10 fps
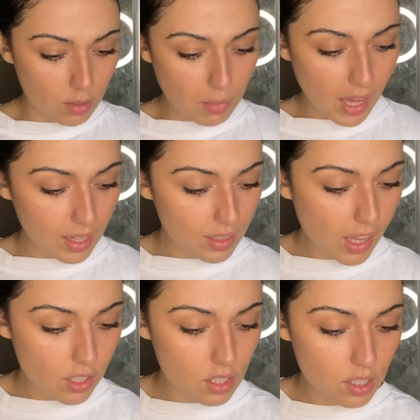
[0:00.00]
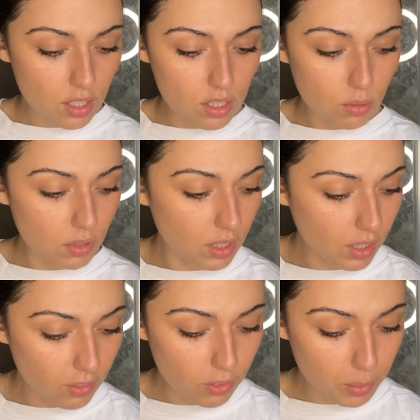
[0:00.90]
my eyelashes and it's really
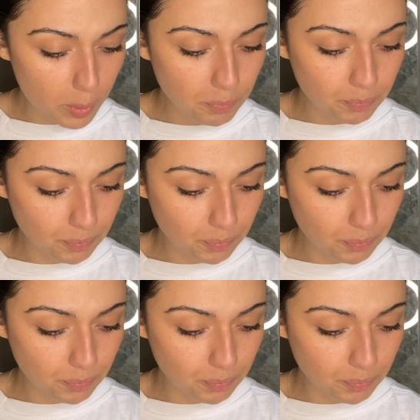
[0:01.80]
uncomfortable.